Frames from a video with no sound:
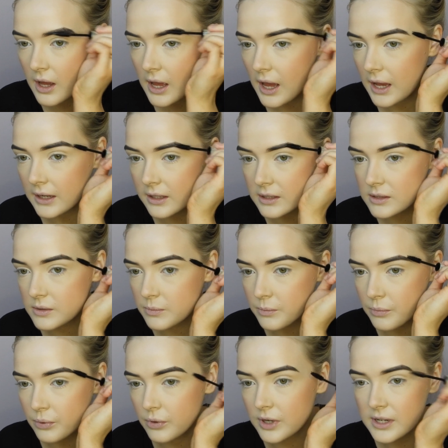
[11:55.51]
And it's
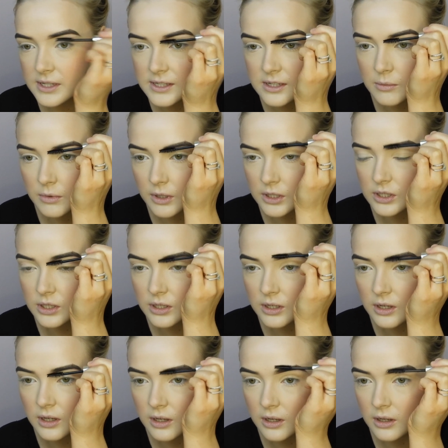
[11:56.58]
pretty similar to
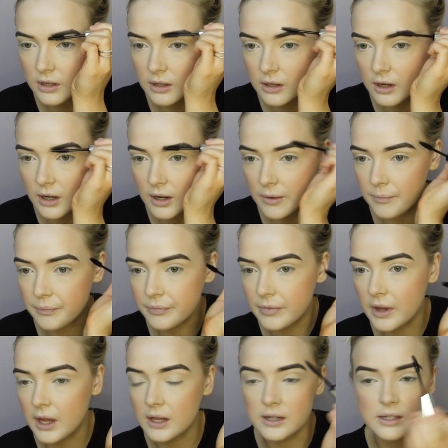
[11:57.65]
the
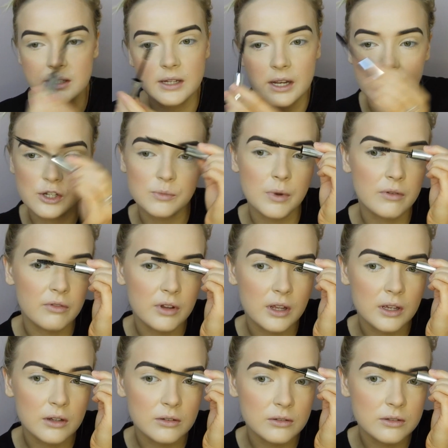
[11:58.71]
Anastasia Beverly
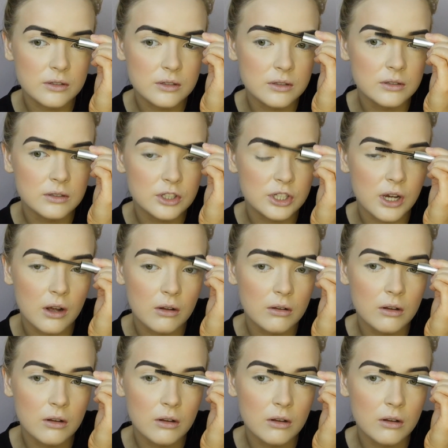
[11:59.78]
Hills gel.